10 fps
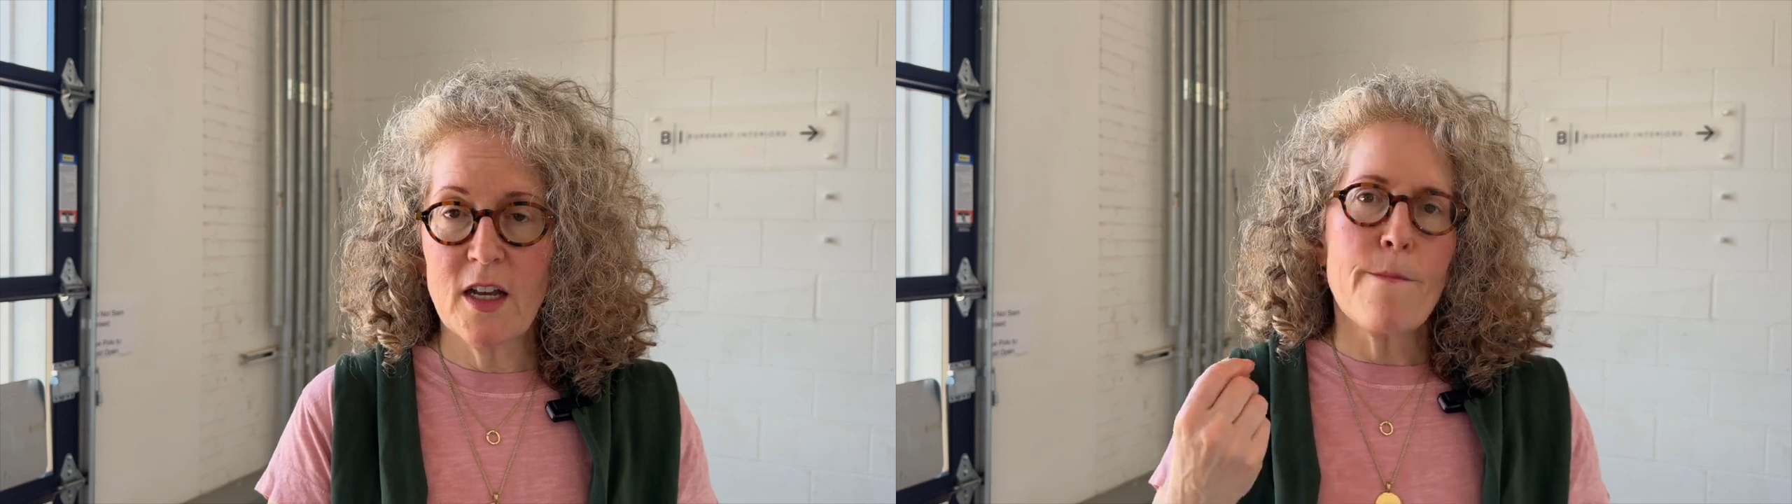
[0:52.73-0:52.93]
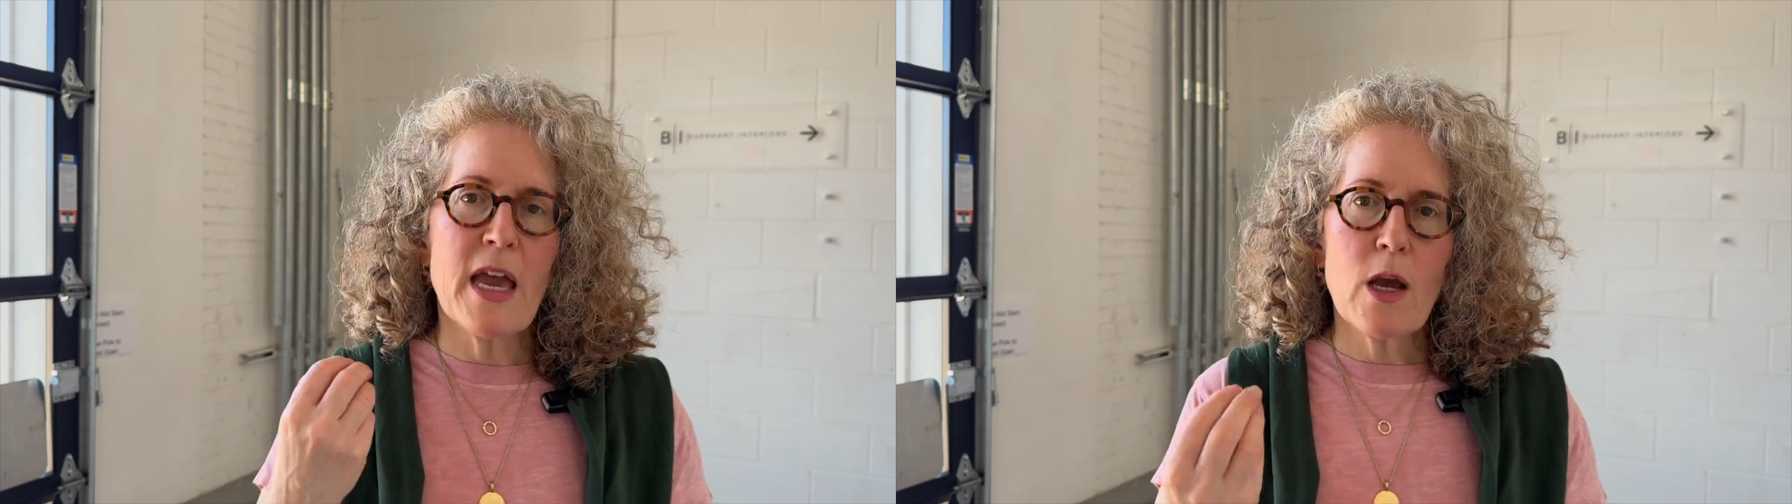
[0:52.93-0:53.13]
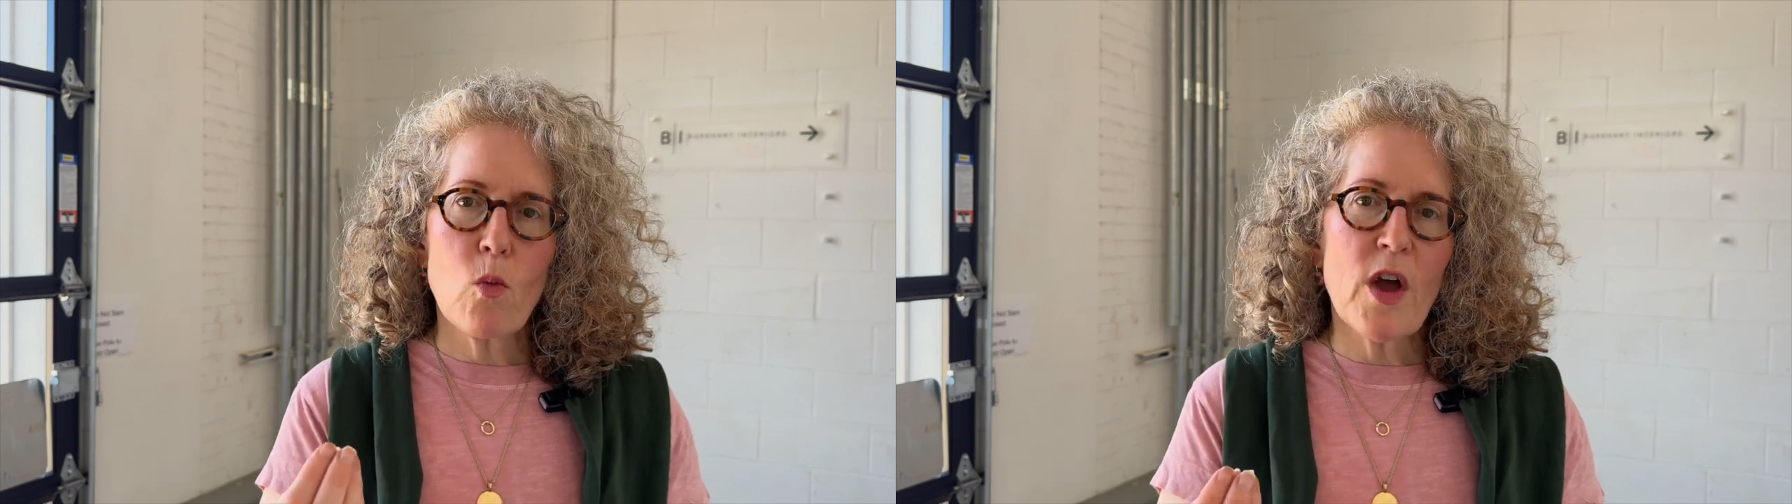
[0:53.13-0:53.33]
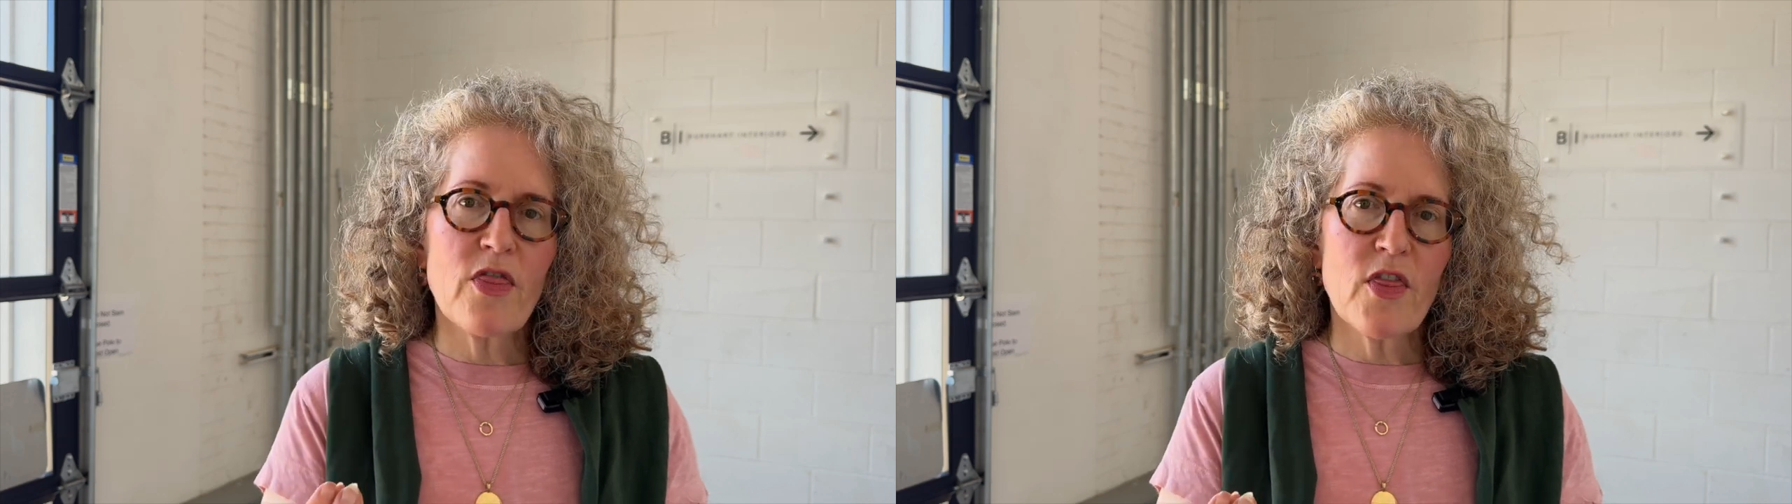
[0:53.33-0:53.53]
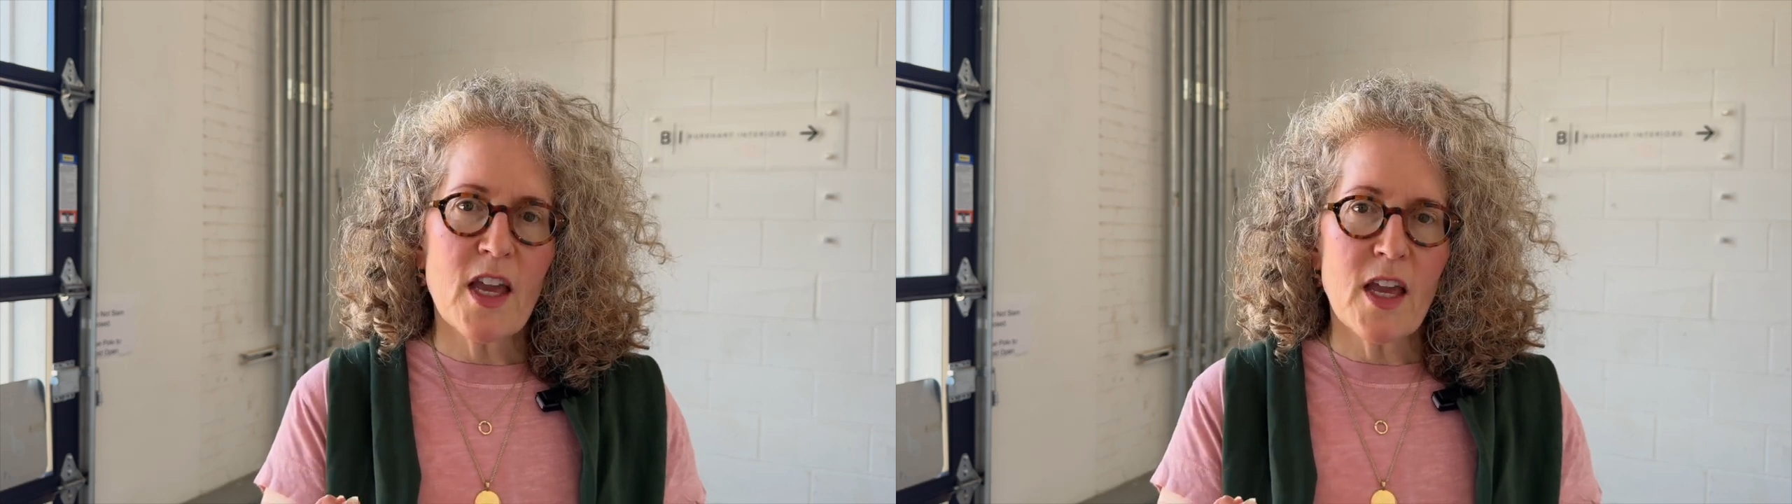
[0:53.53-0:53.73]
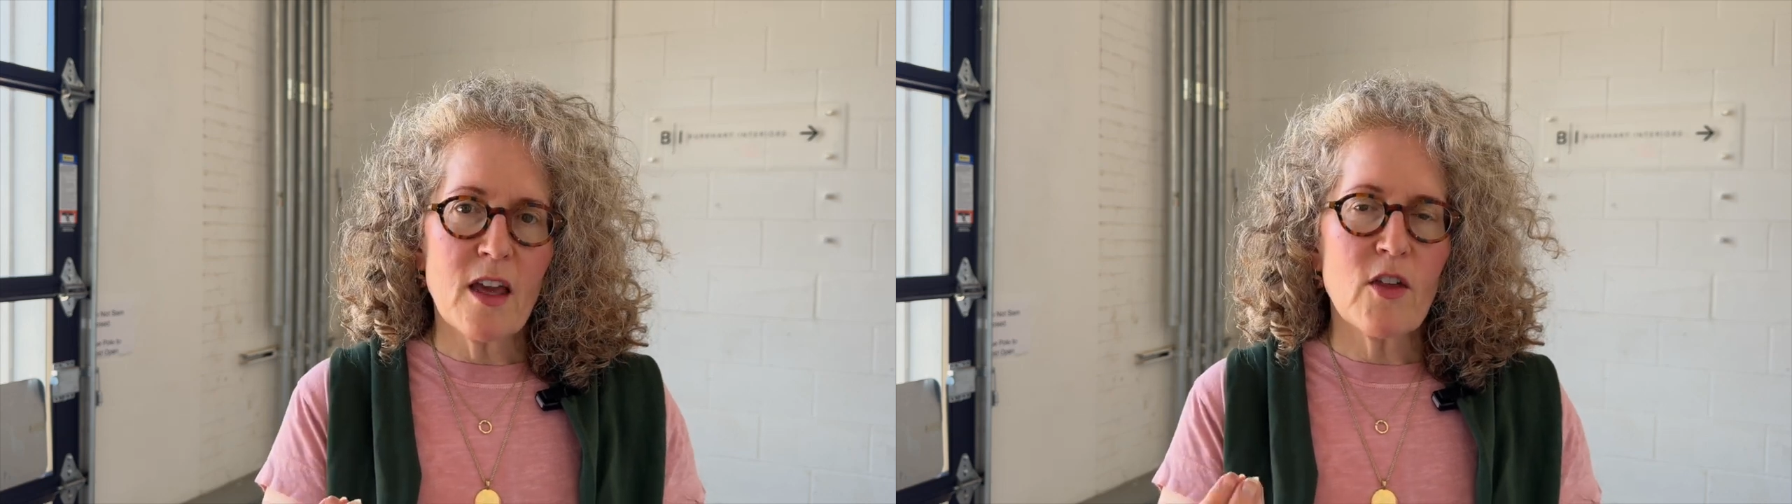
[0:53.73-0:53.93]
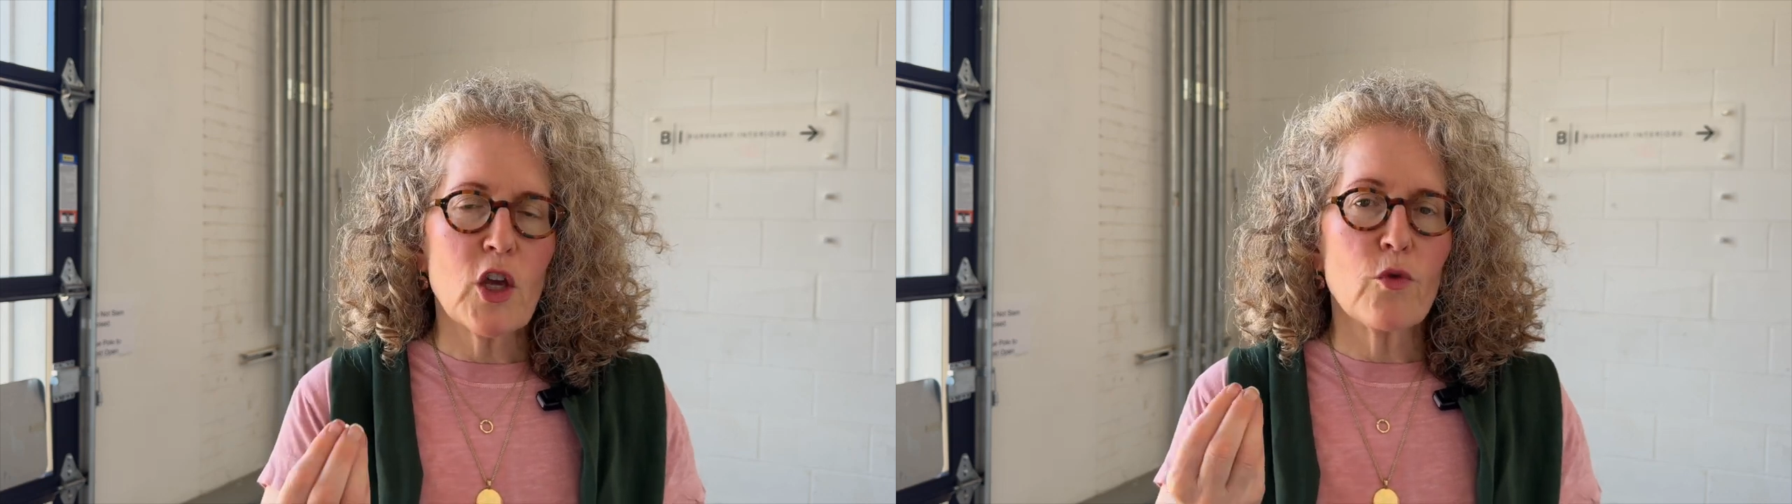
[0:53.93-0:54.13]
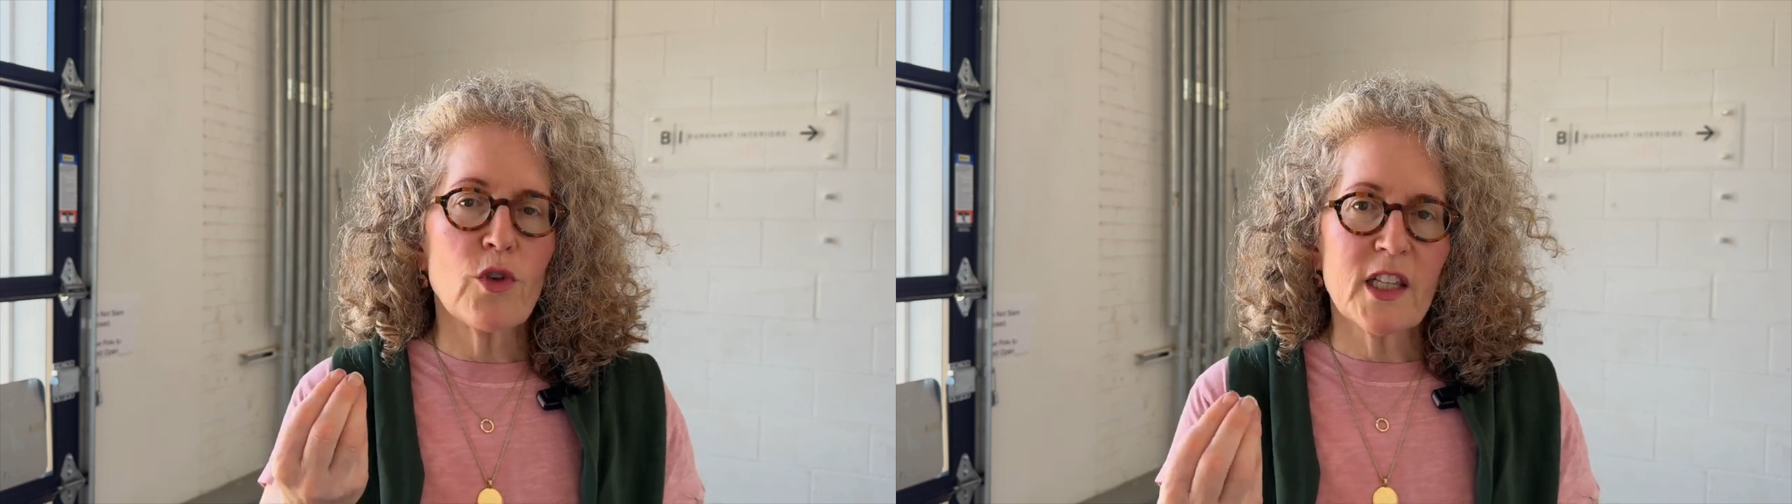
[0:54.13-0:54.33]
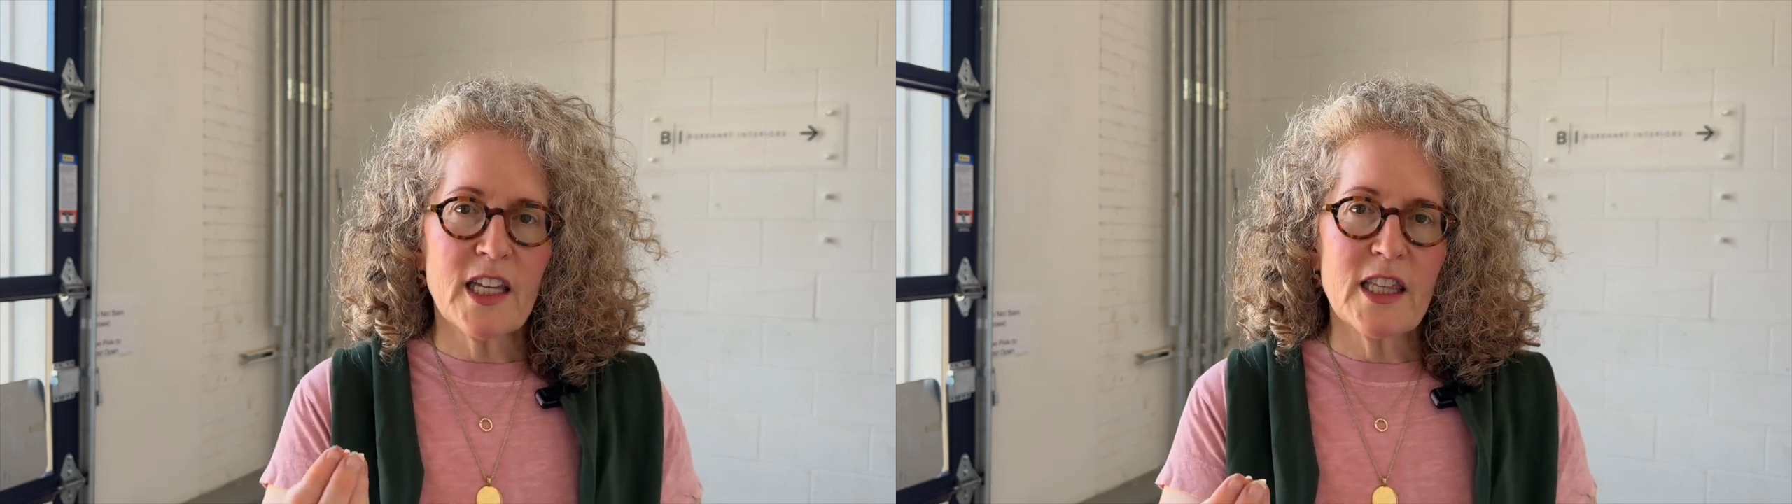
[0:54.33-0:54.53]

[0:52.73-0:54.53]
Pick one thing that you really